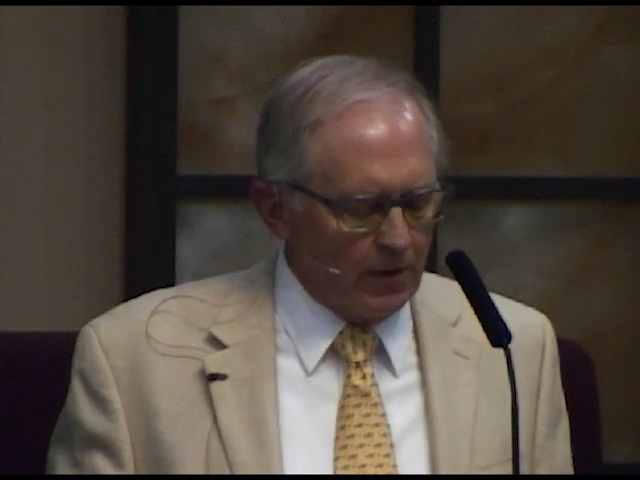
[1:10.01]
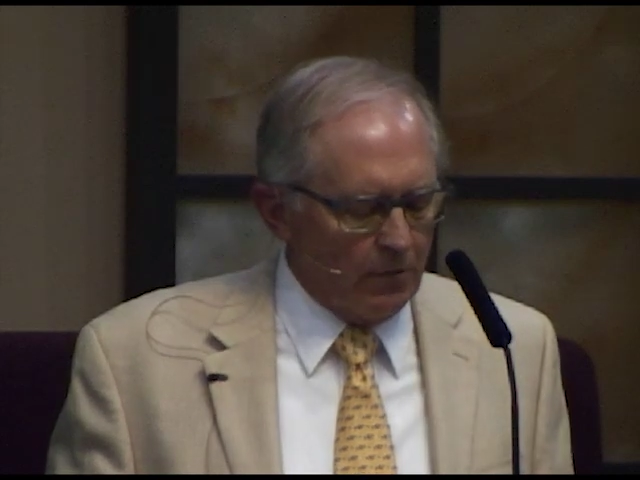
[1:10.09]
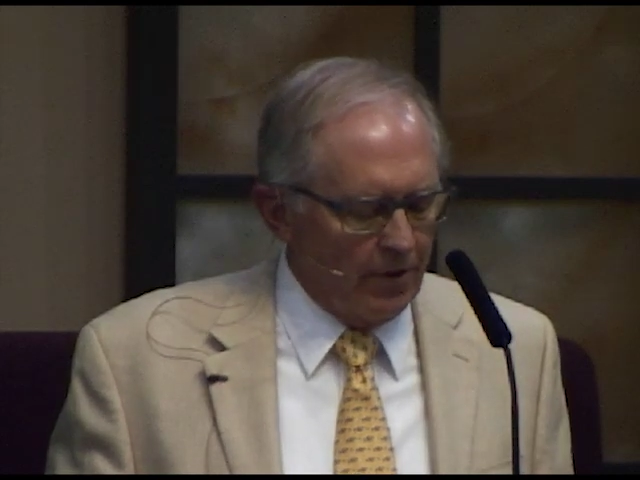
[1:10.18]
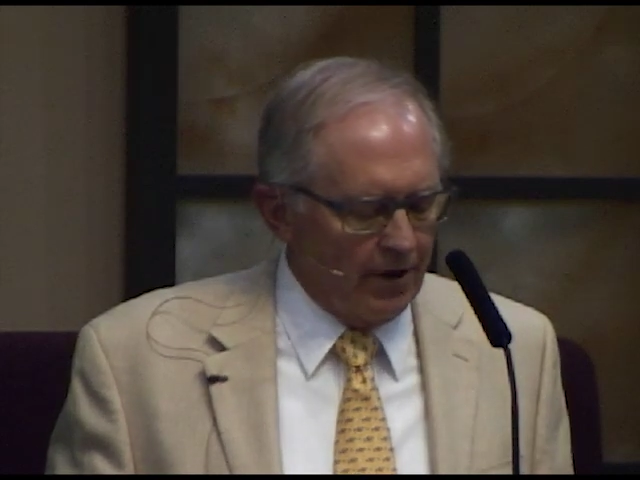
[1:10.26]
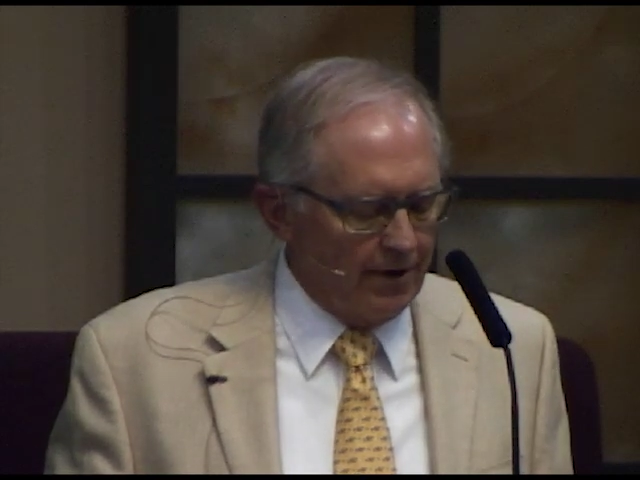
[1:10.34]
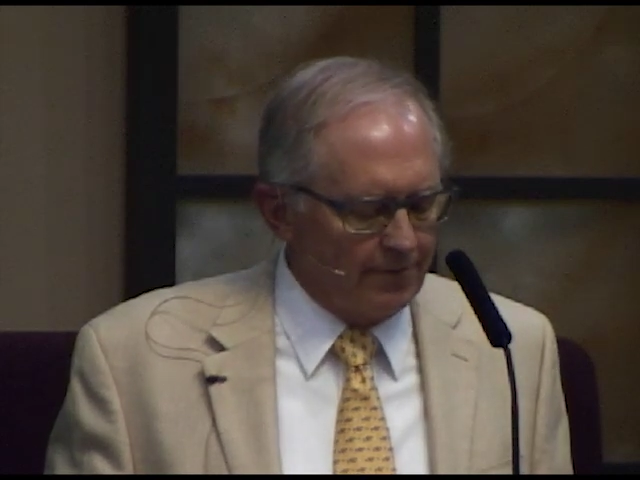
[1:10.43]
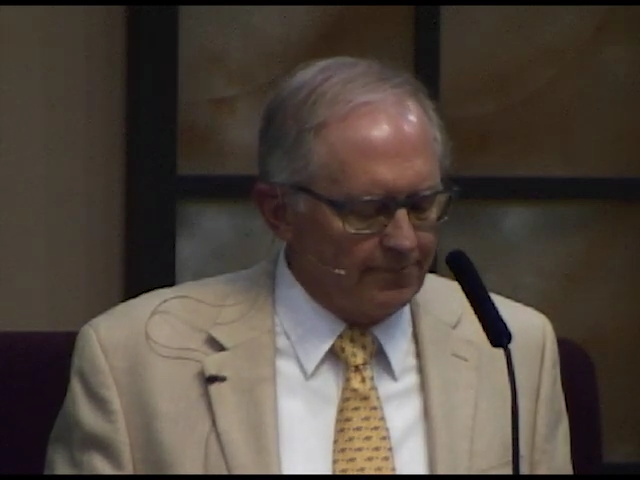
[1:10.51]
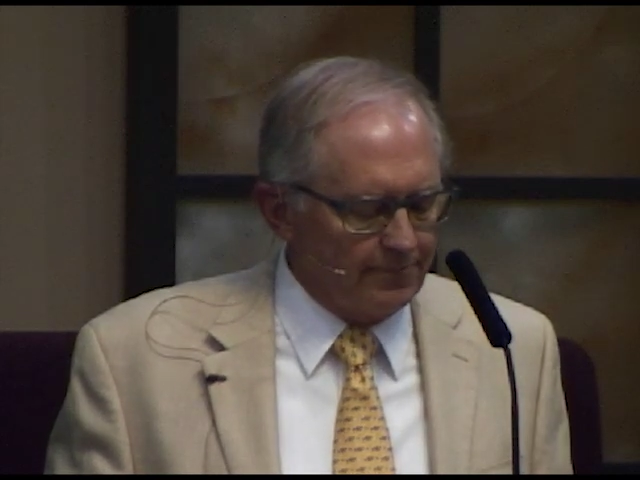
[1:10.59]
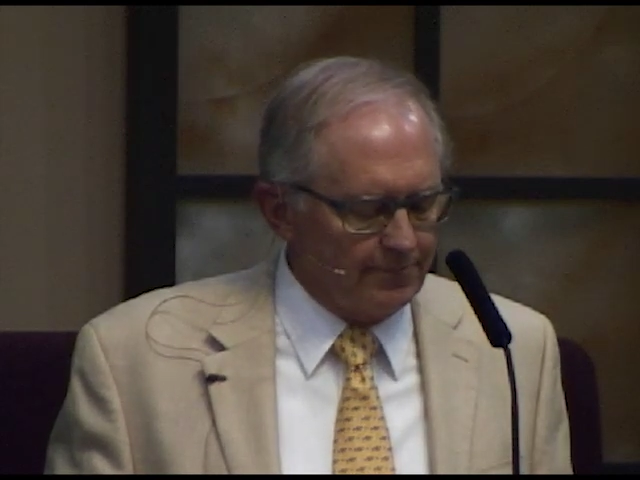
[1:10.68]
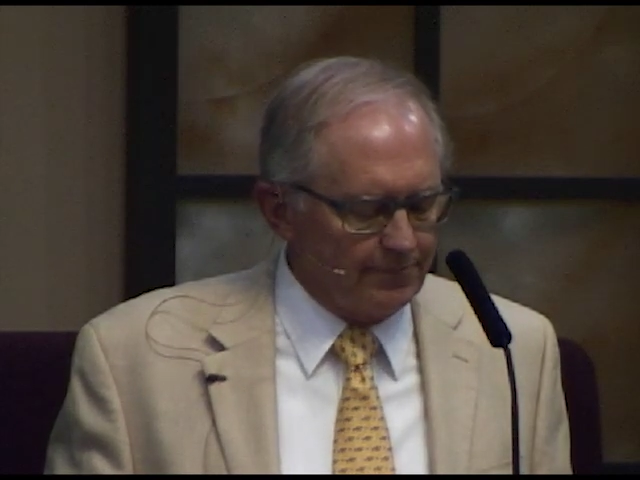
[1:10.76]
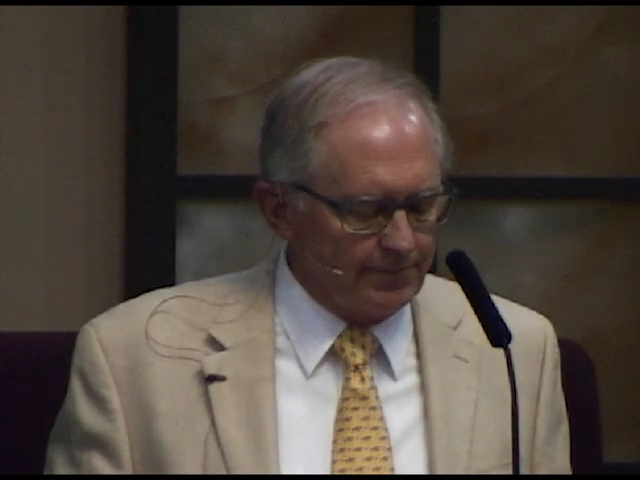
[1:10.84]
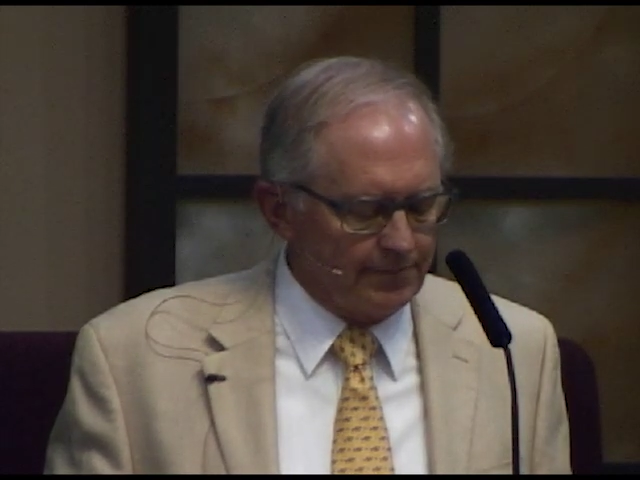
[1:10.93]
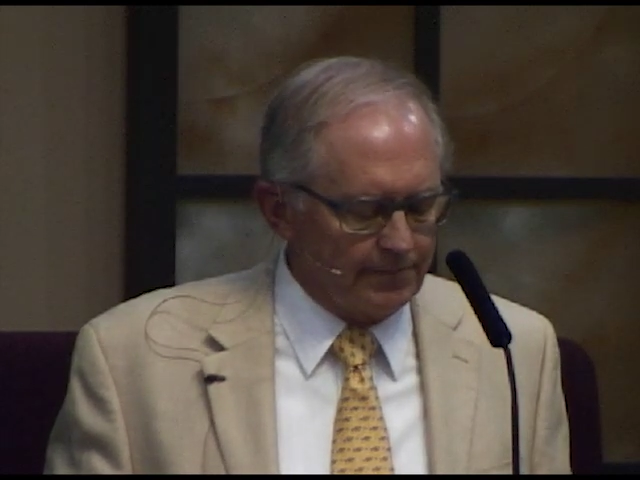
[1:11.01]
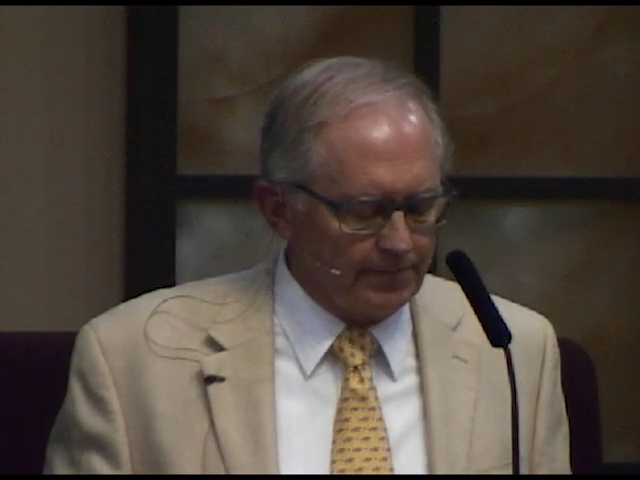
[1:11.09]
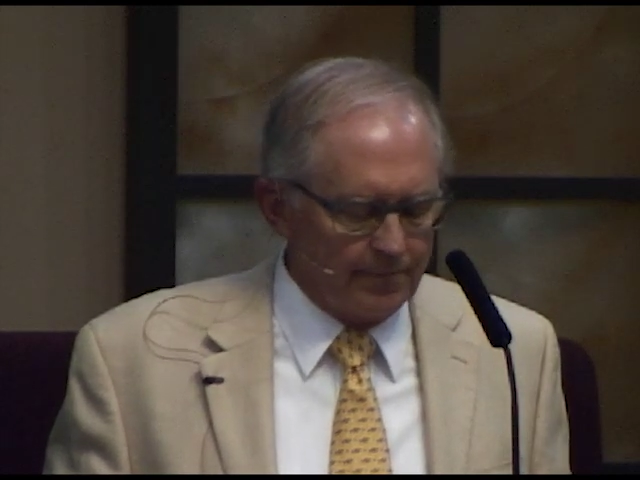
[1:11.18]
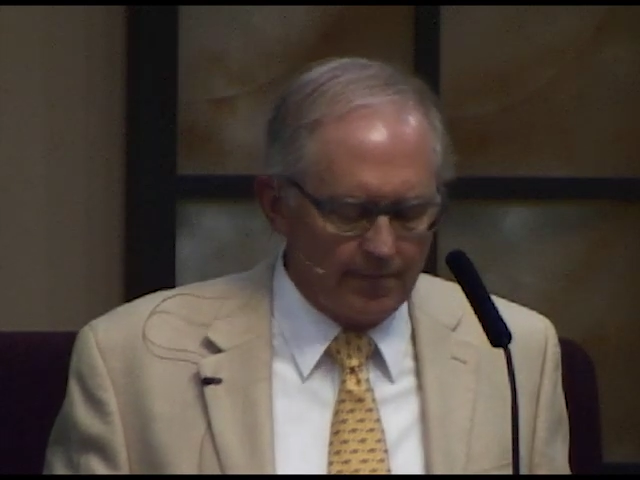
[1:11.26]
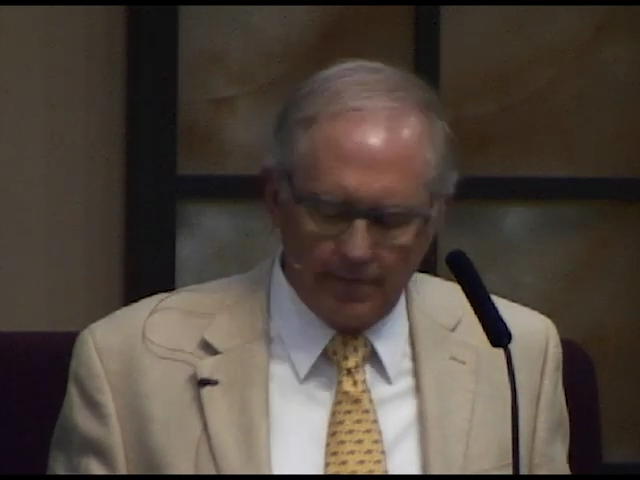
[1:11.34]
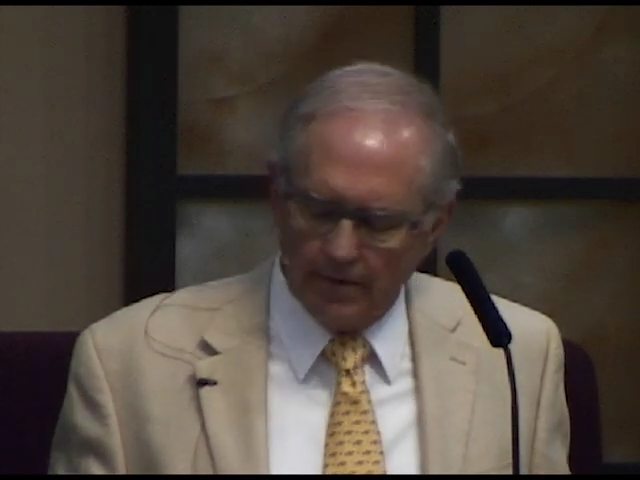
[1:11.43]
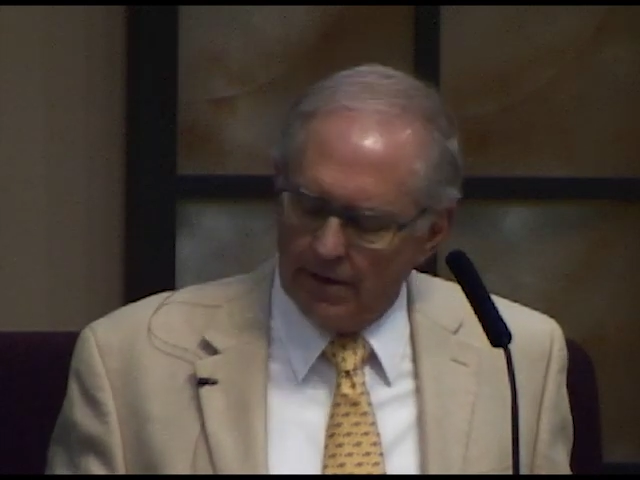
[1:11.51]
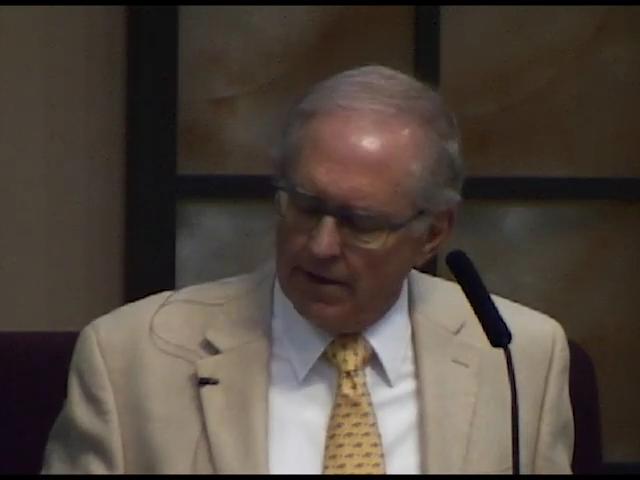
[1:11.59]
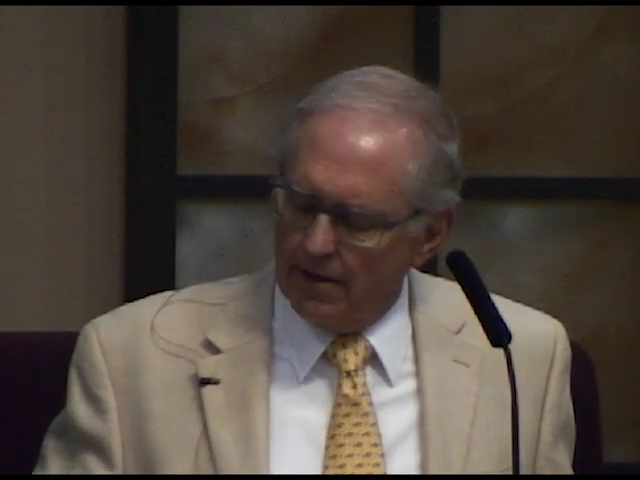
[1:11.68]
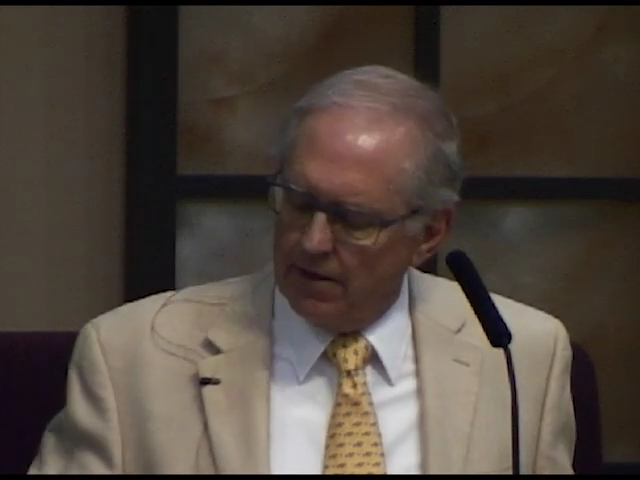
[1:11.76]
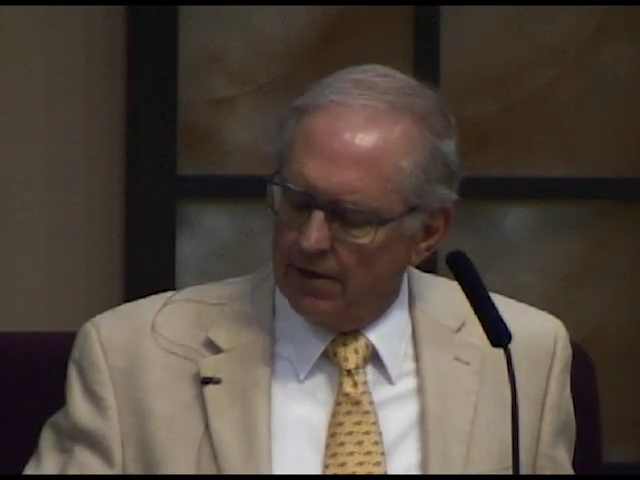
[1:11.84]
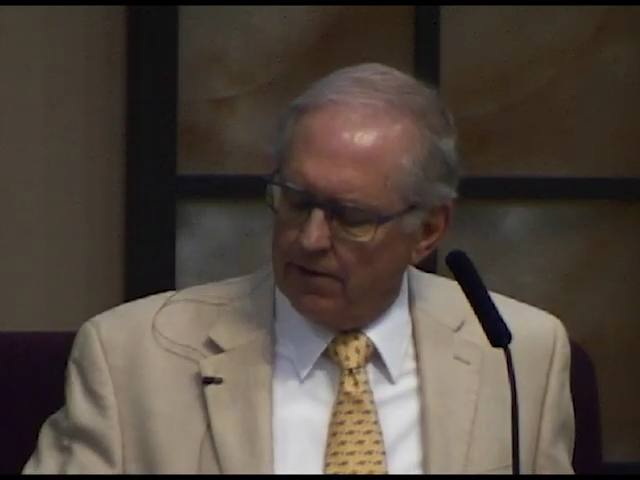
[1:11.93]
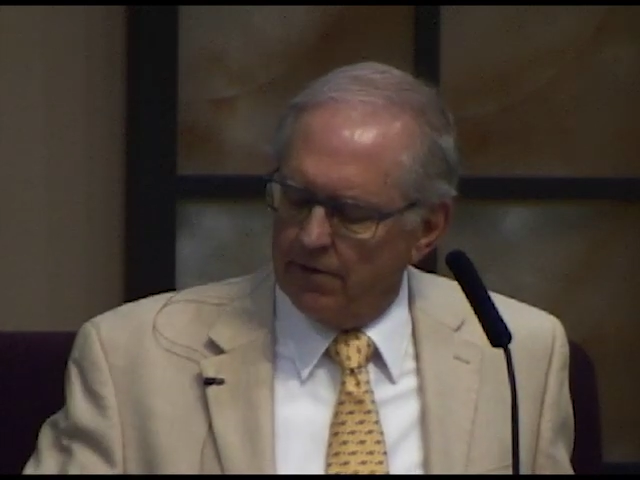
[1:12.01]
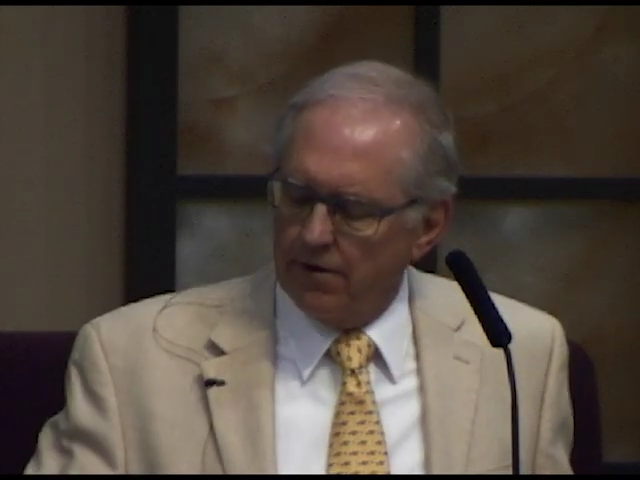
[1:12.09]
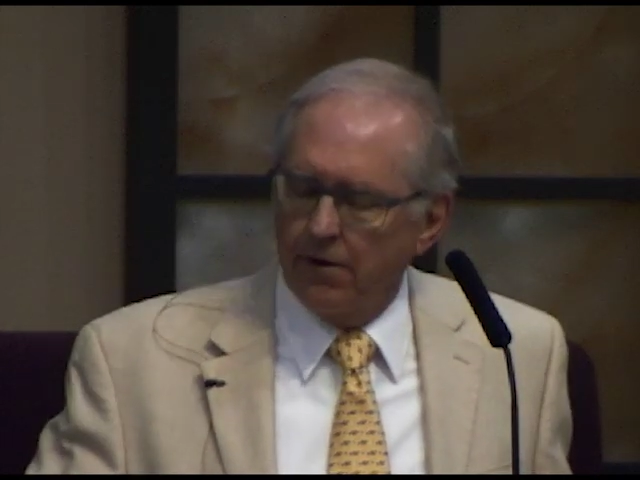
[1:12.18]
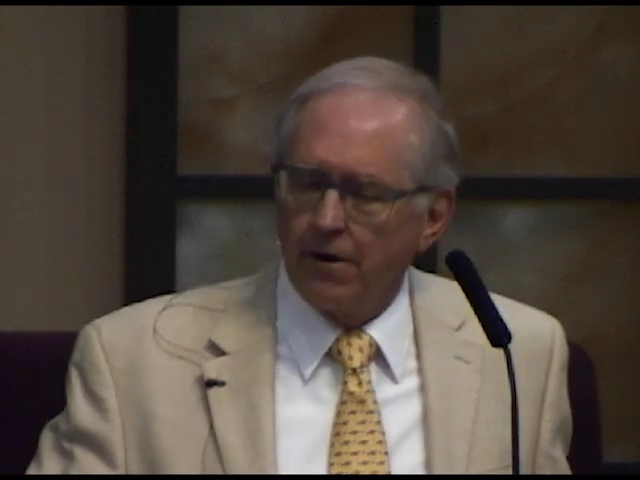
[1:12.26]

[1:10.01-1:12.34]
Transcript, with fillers: Well, there